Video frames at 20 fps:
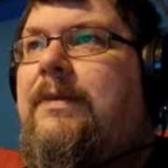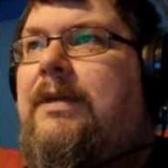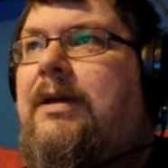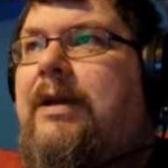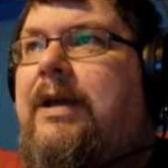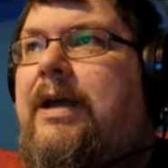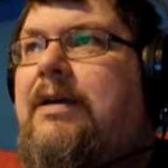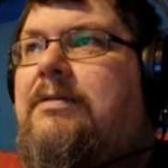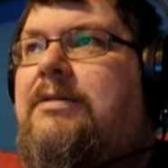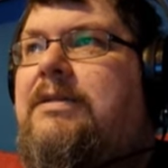You're
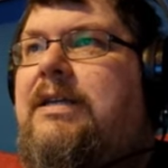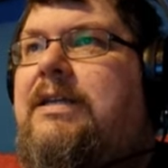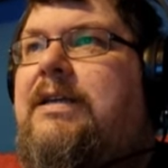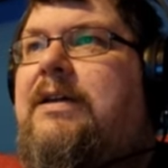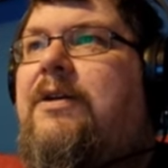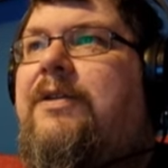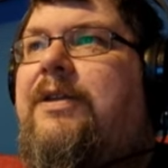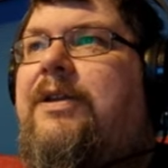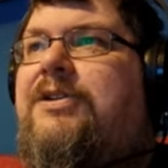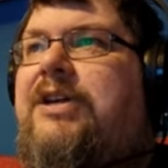now
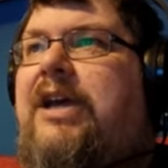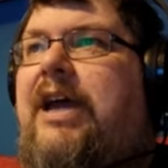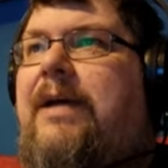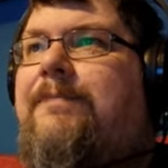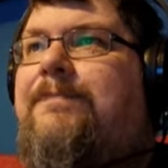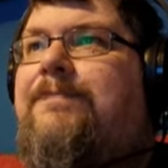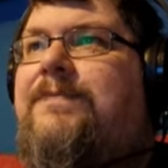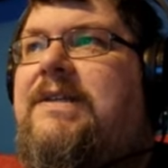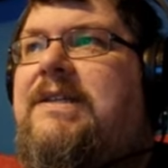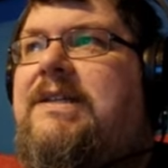sitting on the chair.
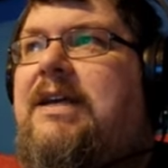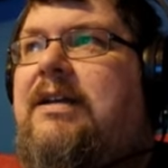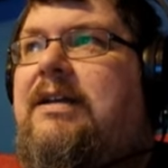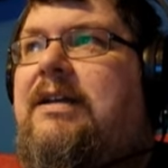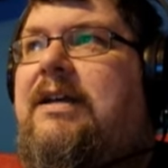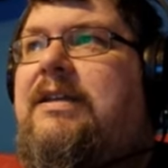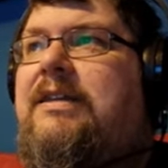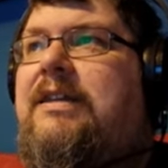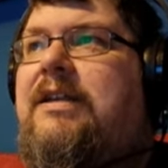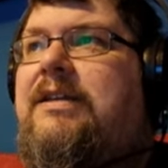
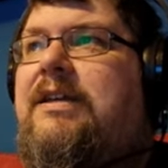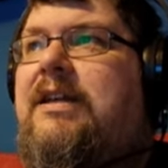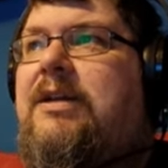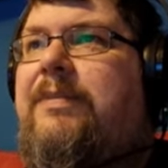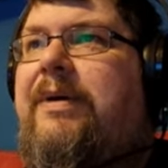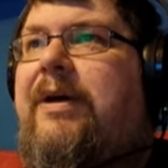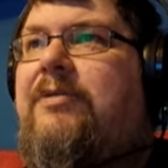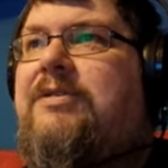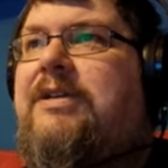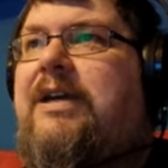Suddenly, the dinner
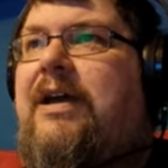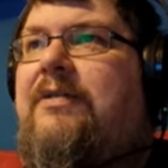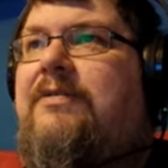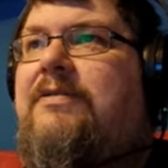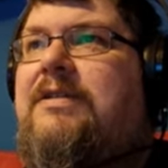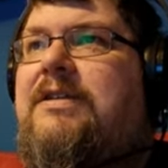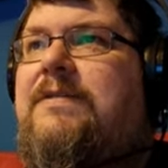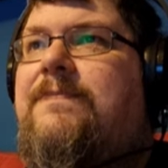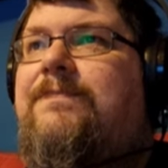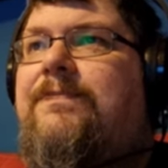bell
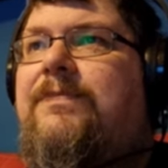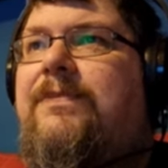sounds.